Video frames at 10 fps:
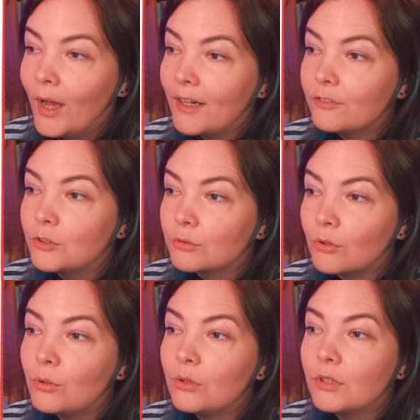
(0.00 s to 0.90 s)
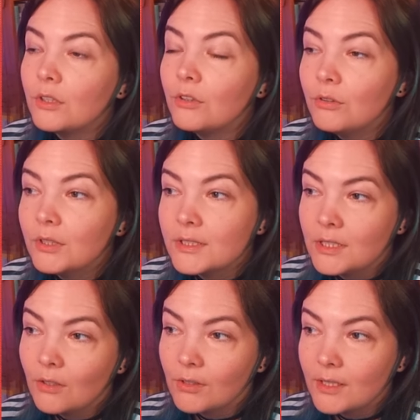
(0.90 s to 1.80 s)
have drawn
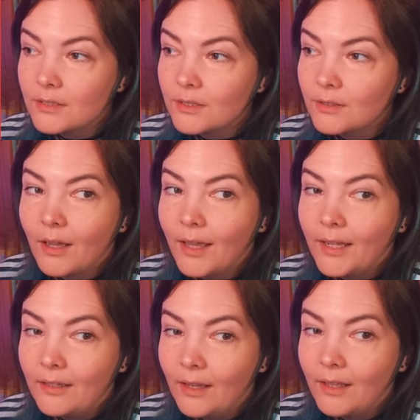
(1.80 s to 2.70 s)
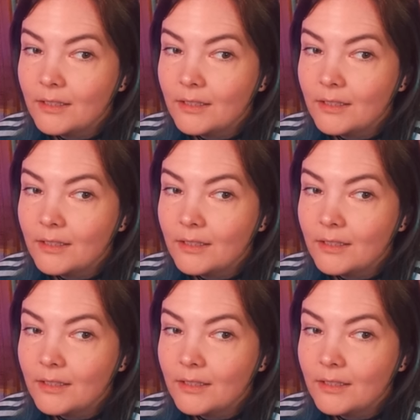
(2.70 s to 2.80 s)
nudity on it, and